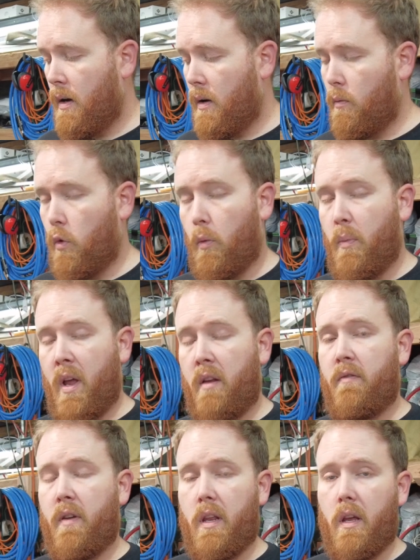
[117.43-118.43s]
will
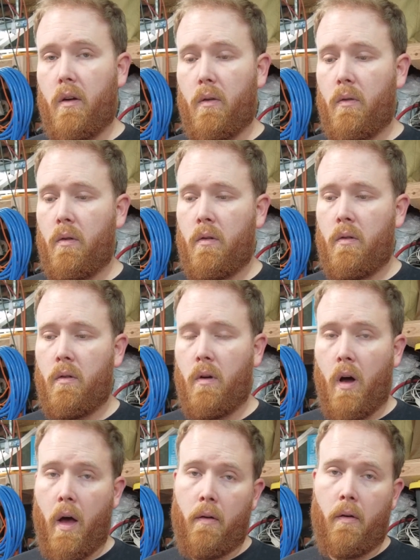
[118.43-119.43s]
benefit you
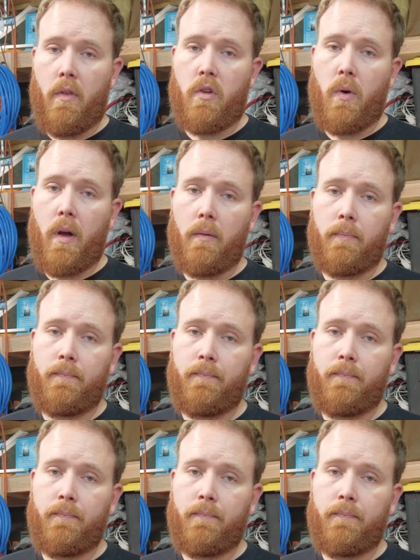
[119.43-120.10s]
out on the trail.